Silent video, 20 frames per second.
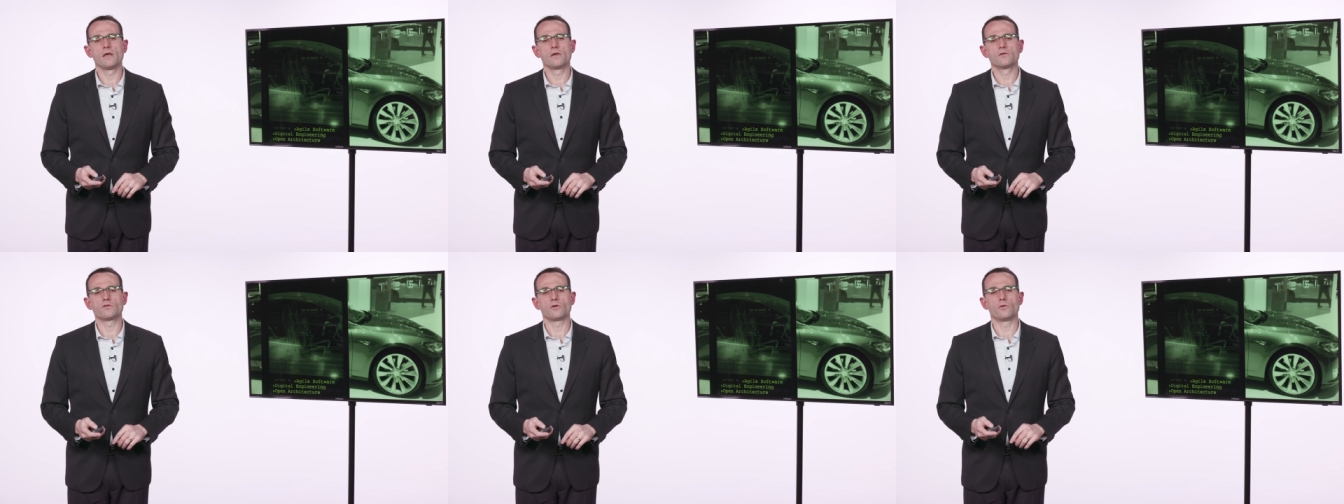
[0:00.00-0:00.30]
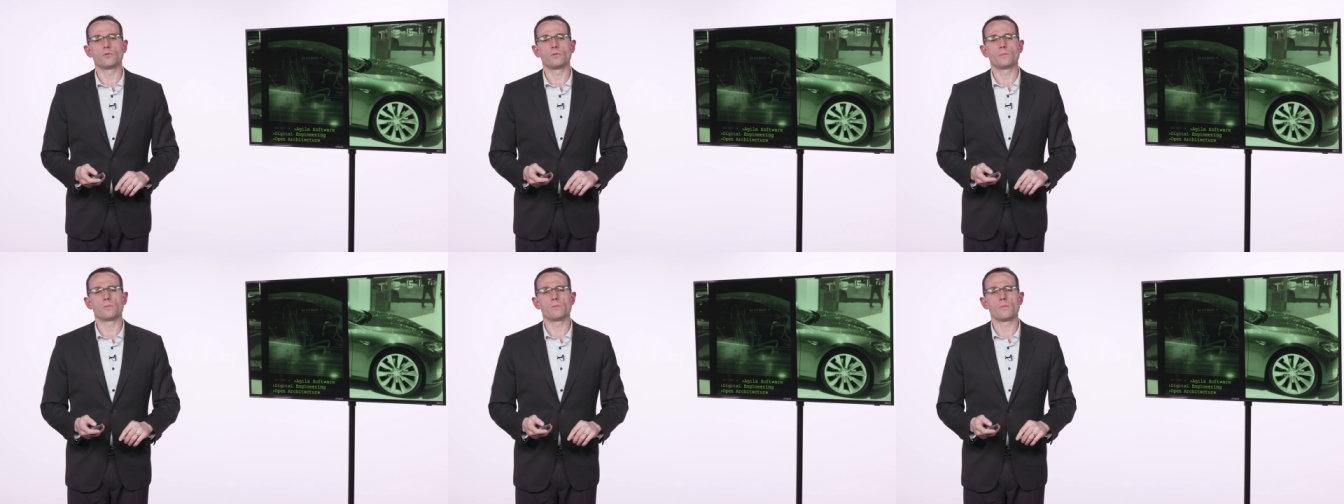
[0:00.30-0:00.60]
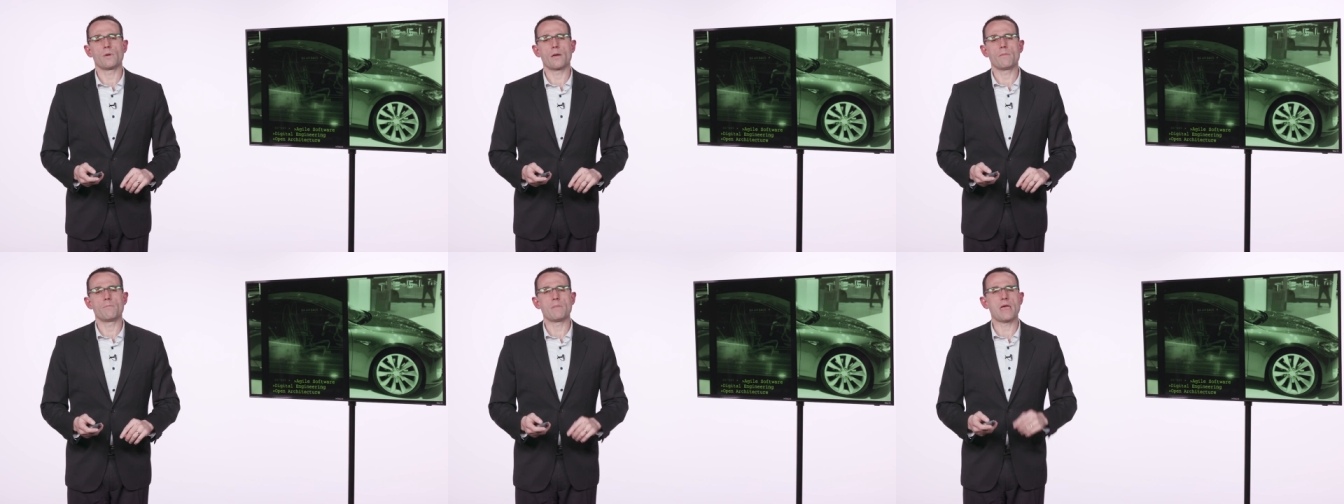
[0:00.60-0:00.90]
So
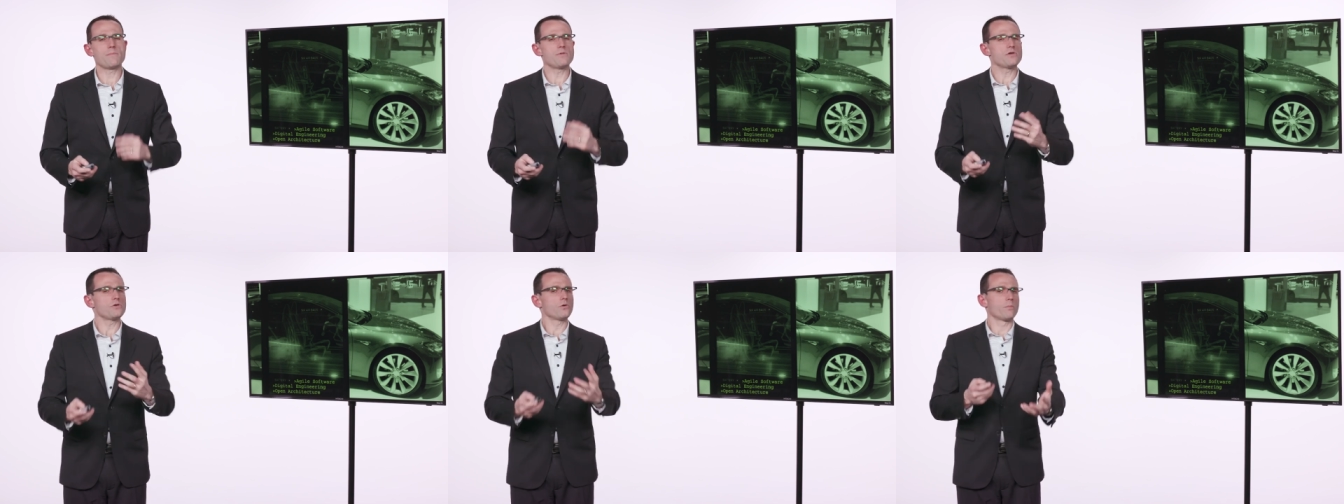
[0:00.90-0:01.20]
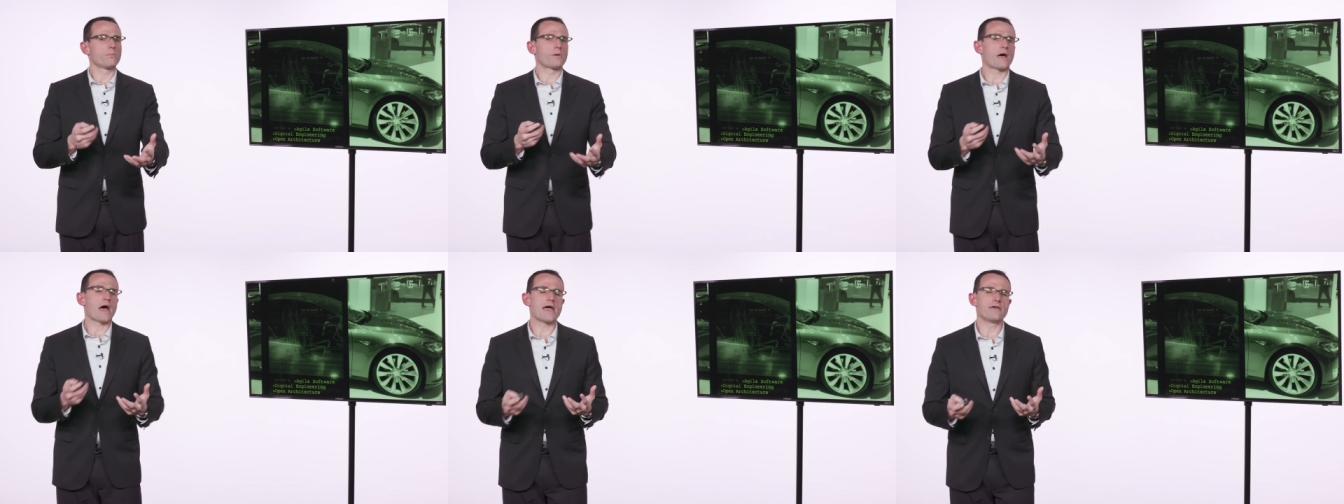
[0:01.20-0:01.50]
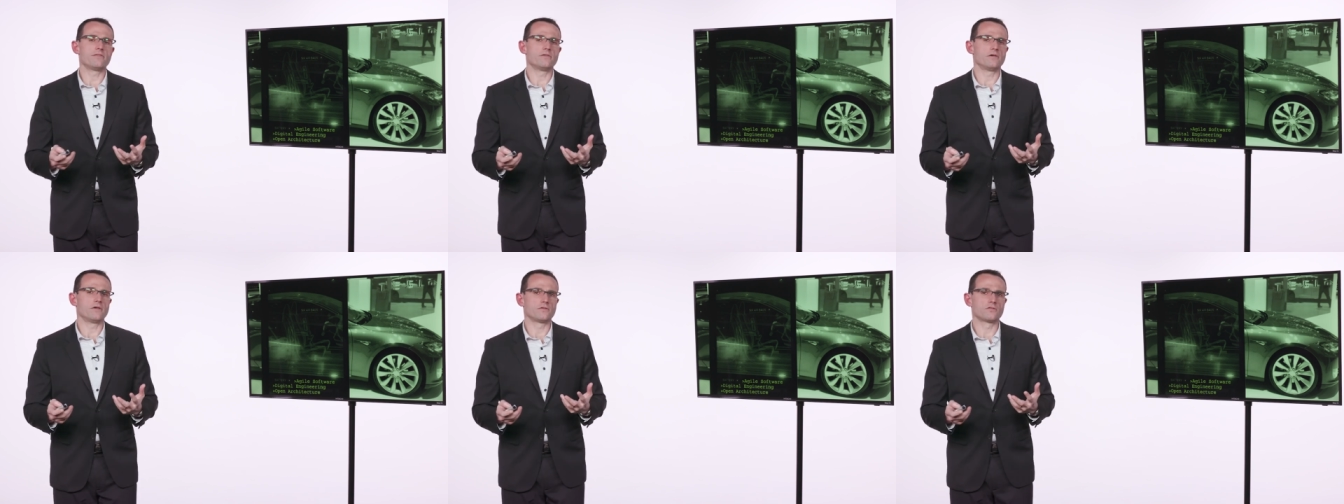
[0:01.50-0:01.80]
maybe you'll
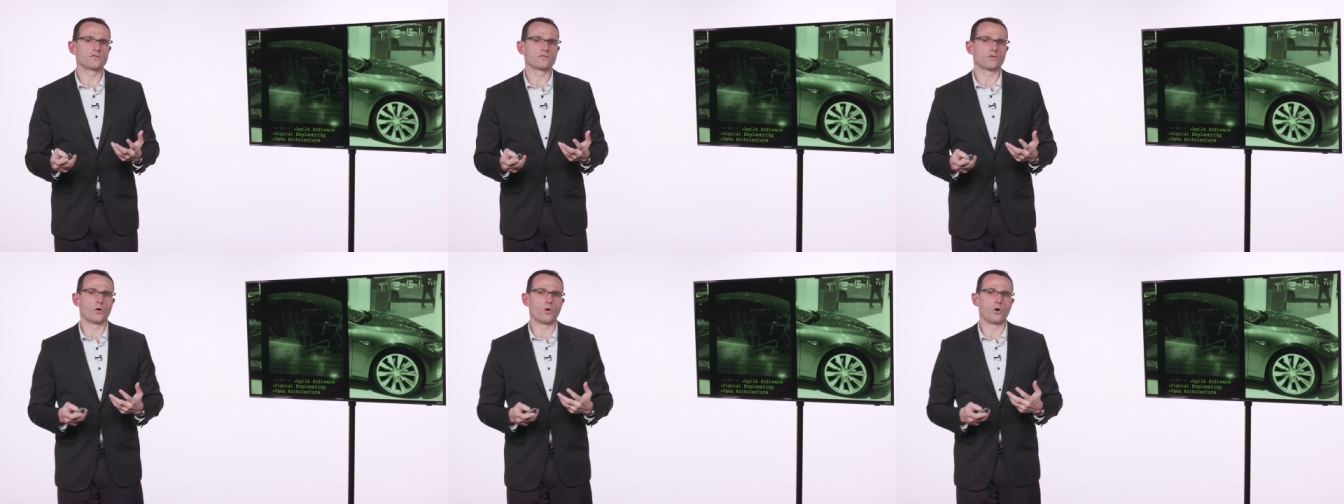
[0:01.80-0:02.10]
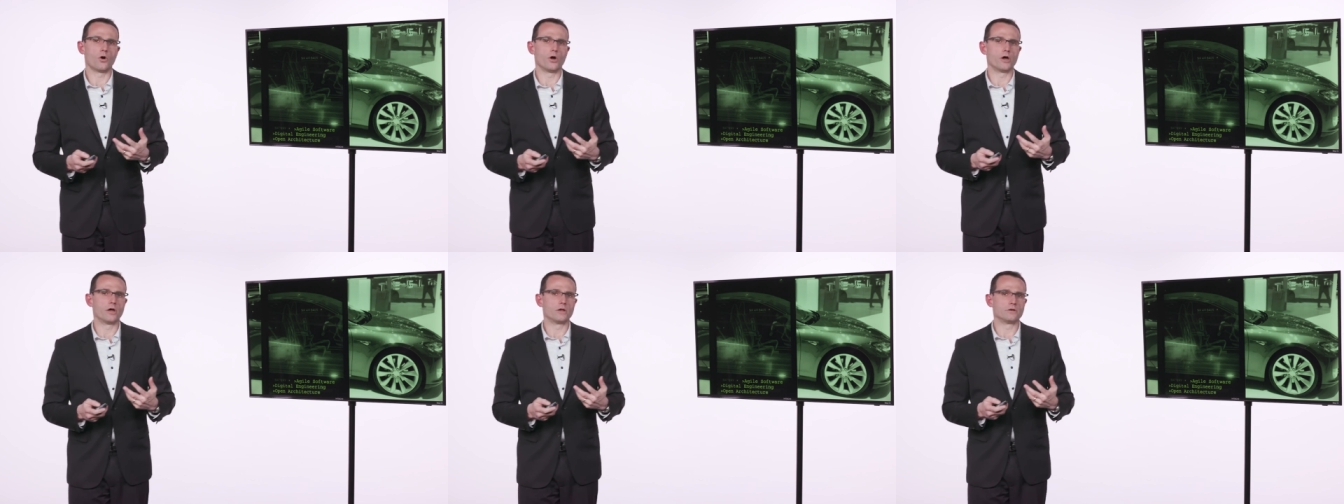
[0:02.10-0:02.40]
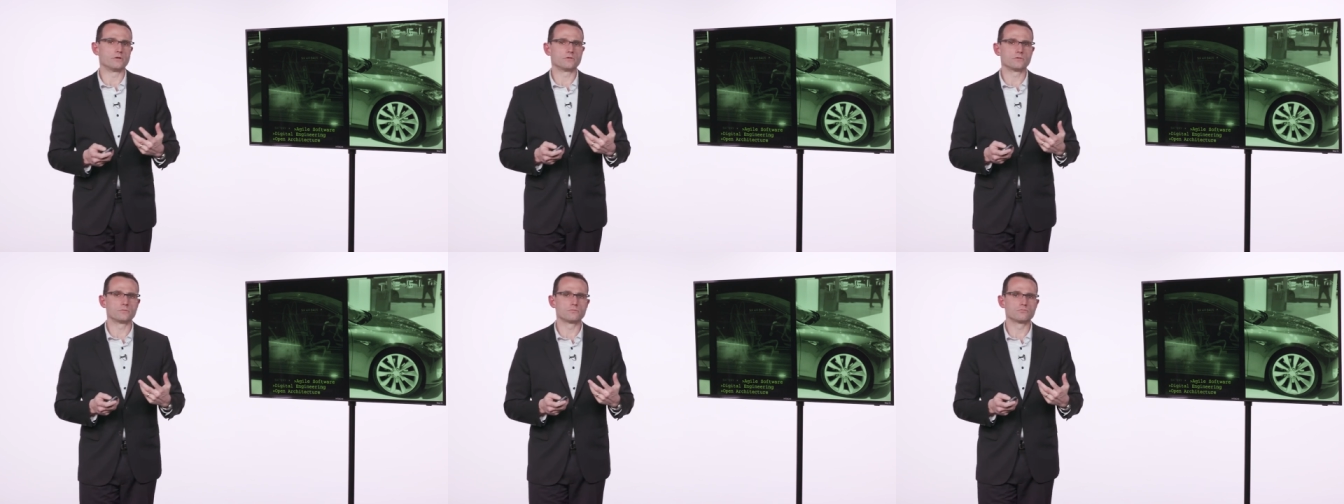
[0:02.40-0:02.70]
buy this
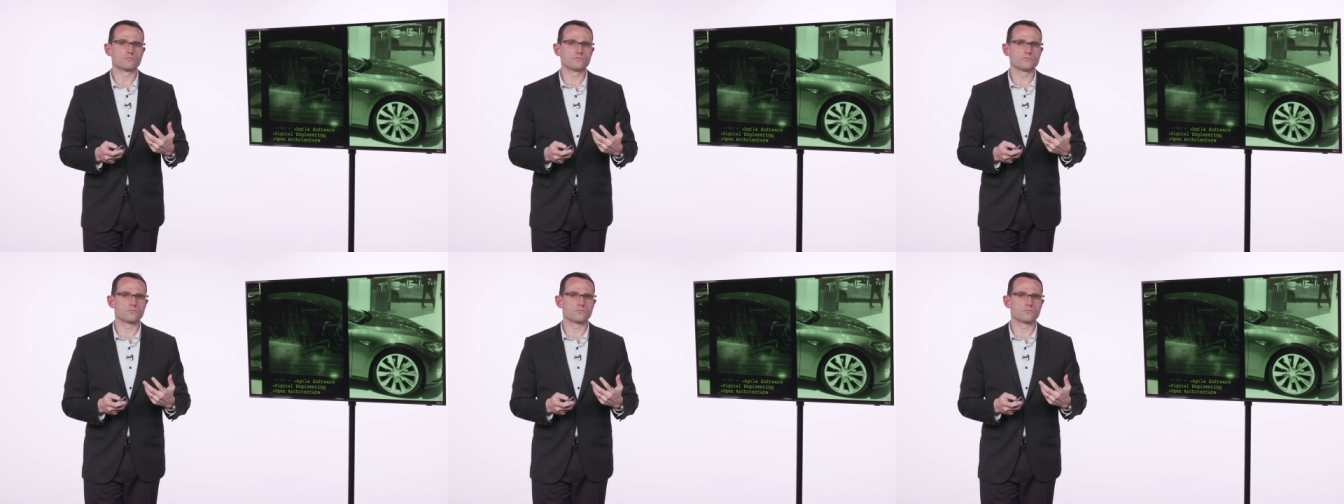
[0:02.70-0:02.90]
on